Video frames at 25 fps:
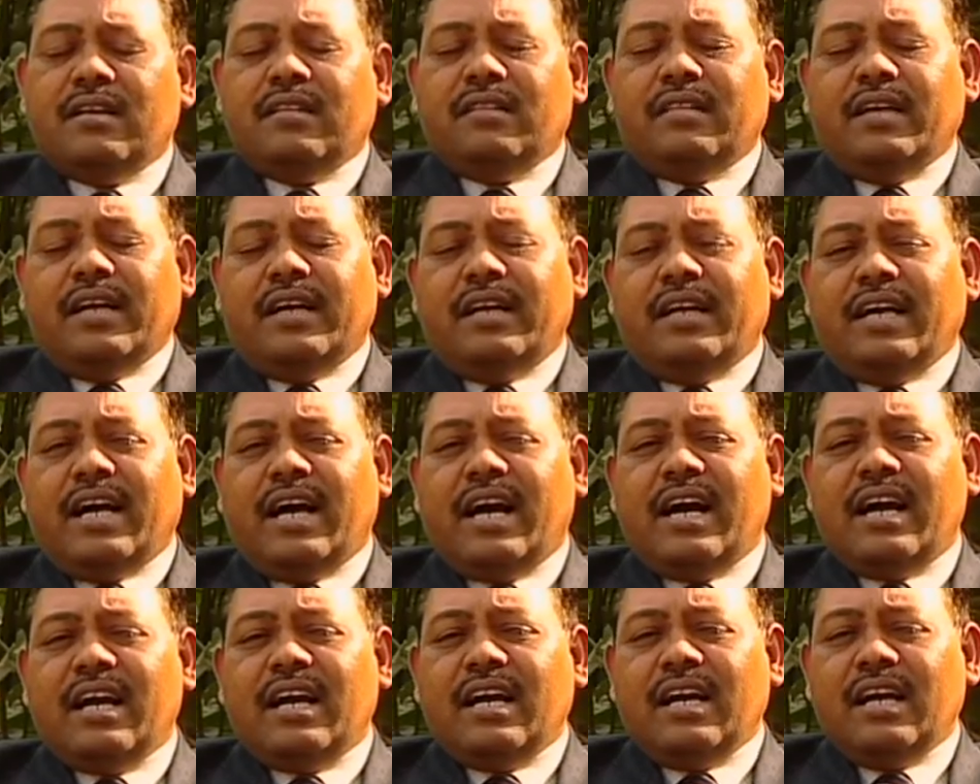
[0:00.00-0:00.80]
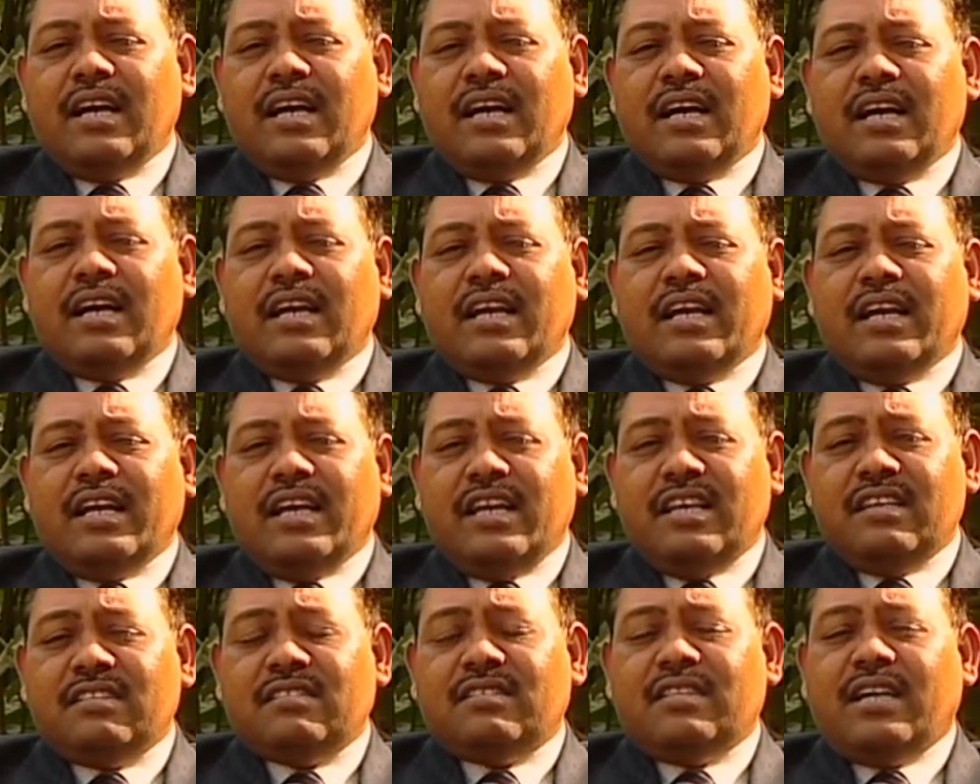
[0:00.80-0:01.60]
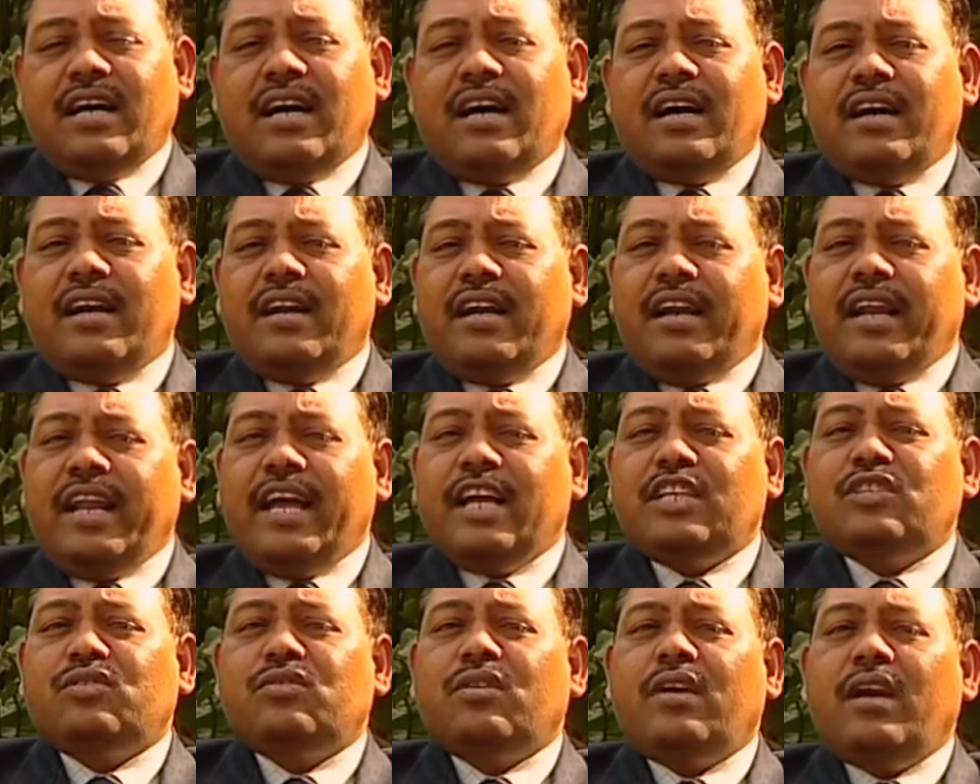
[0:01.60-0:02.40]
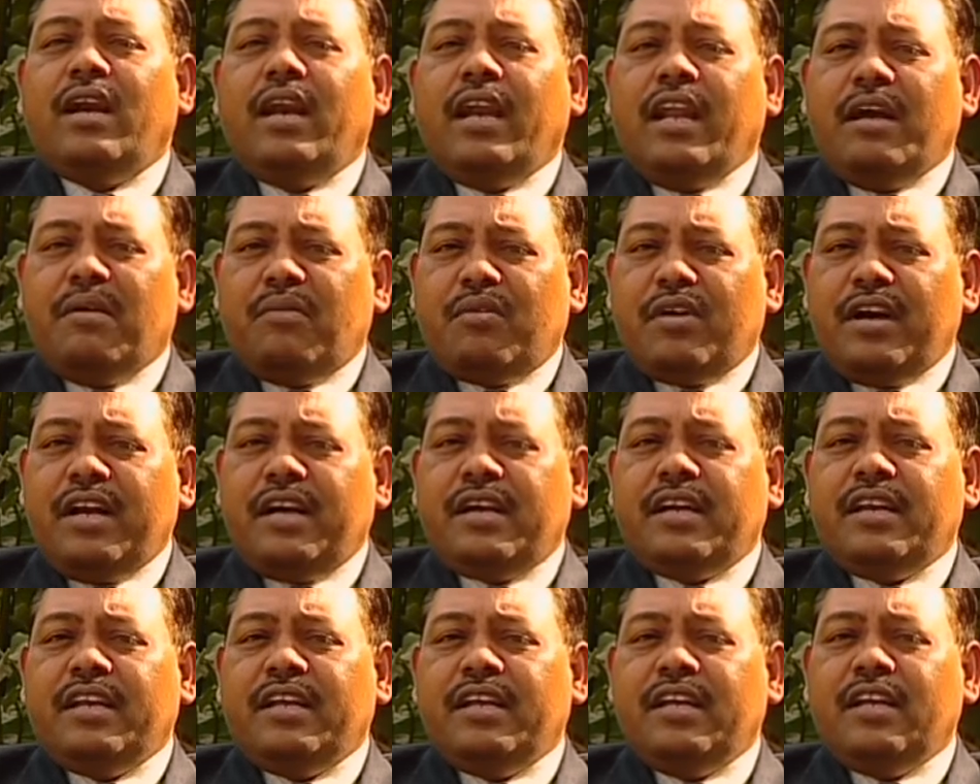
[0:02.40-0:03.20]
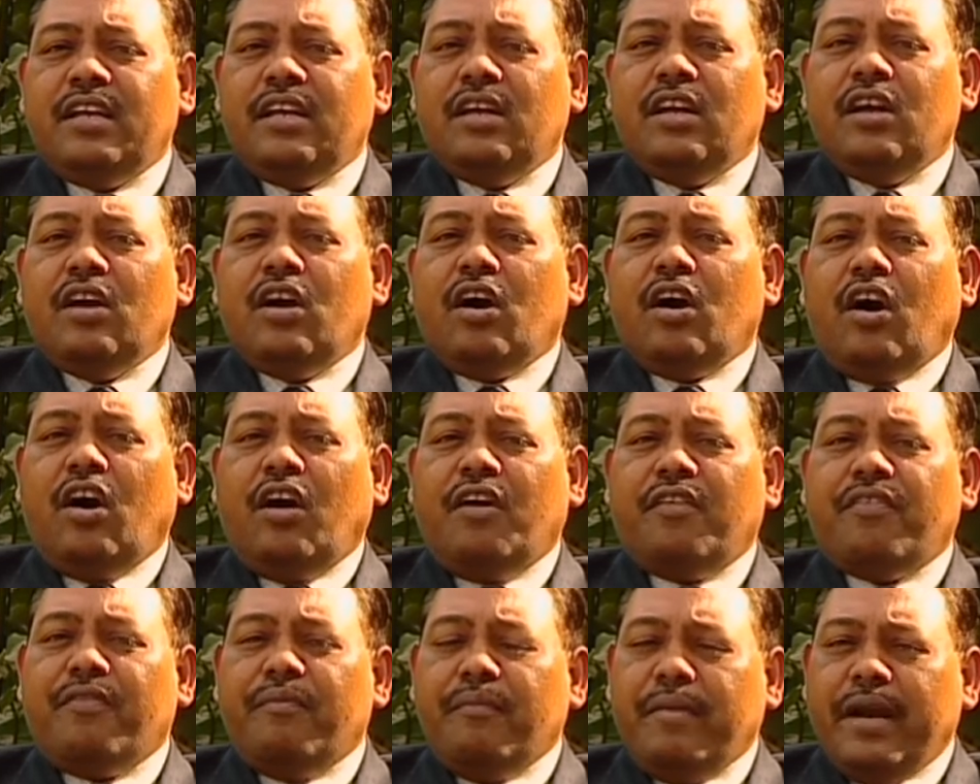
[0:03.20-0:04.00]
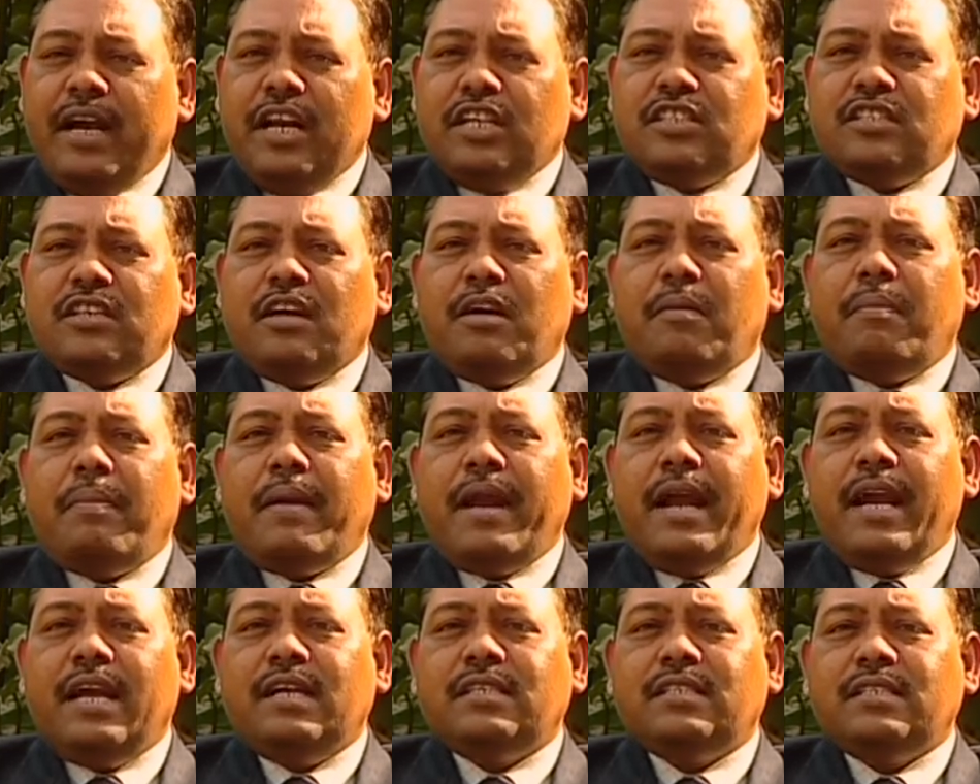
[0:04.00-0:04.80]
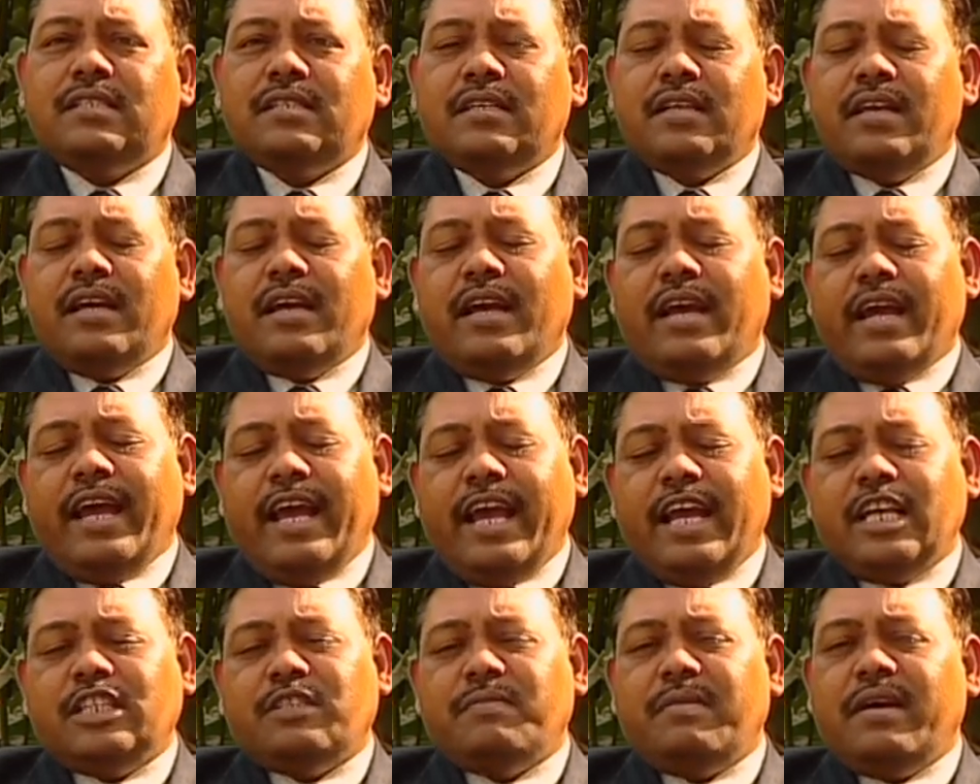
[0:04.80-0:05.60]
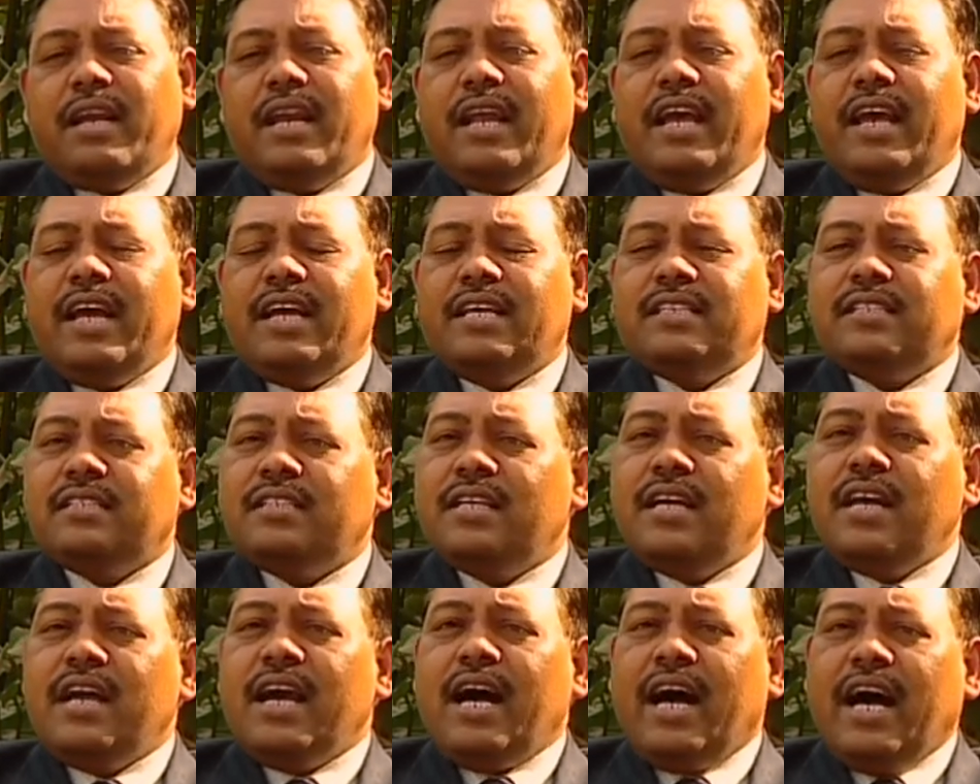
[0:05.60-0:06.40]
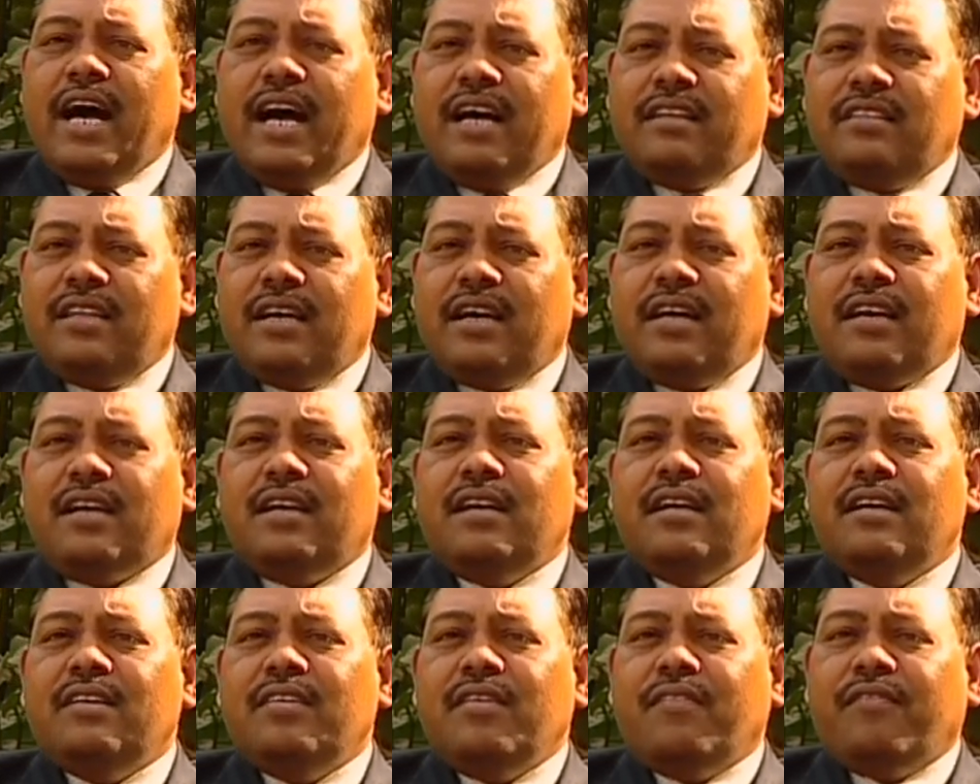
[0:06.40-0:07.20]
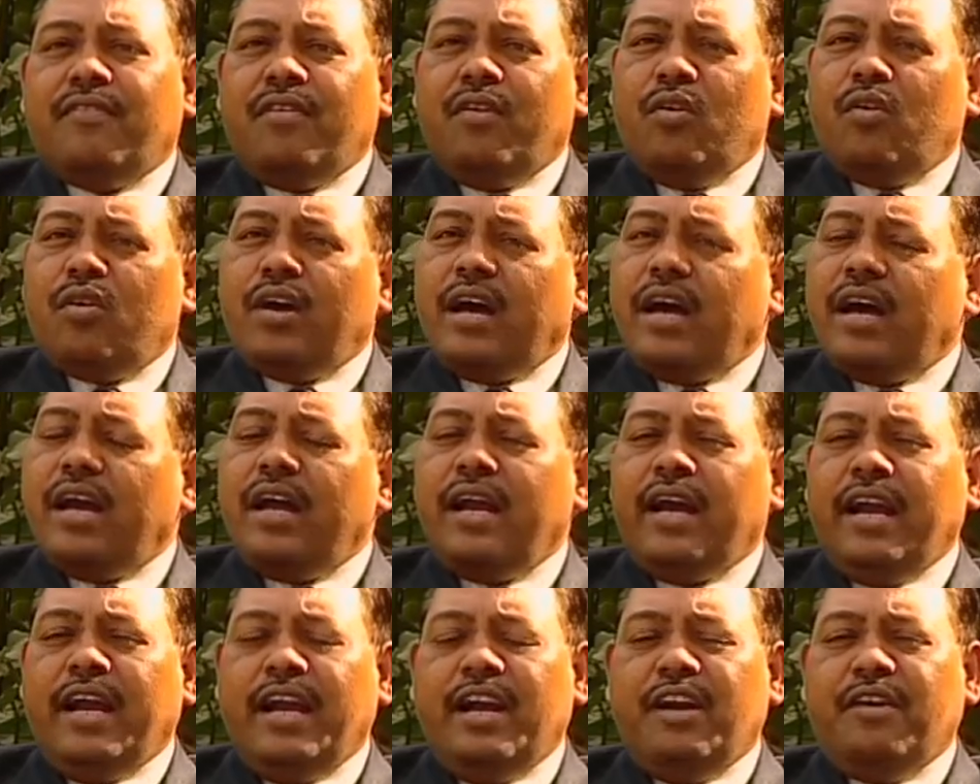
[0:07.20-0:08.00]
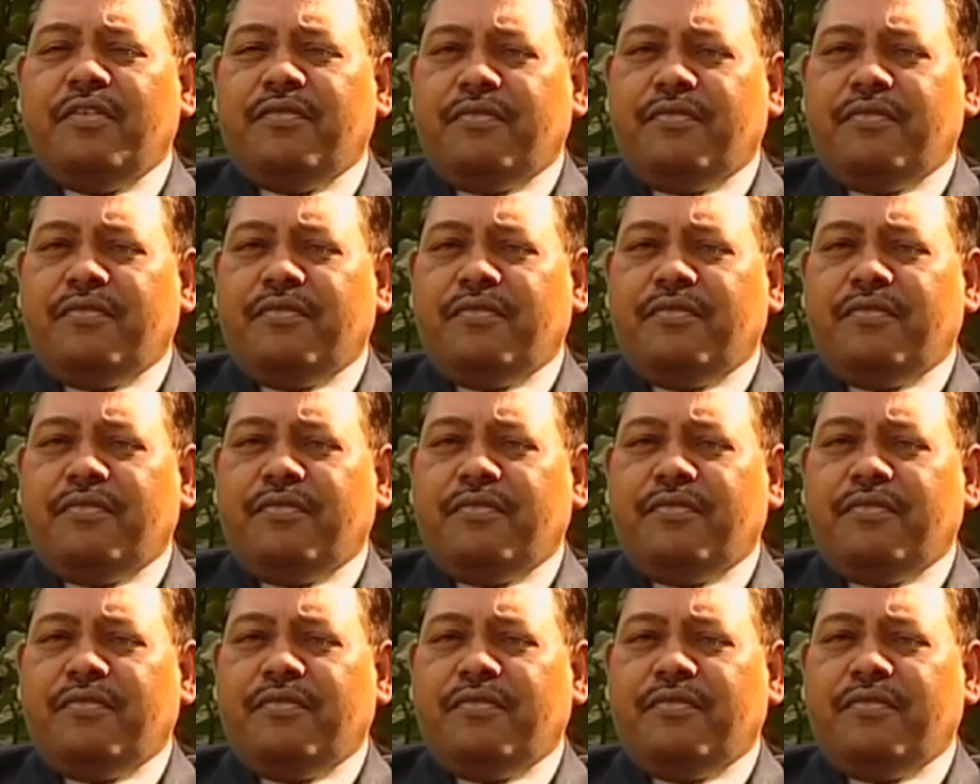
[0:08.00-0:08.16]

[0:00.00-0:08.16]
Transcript: The Dang is the natural laboratory of medicinal plants as well as other flora and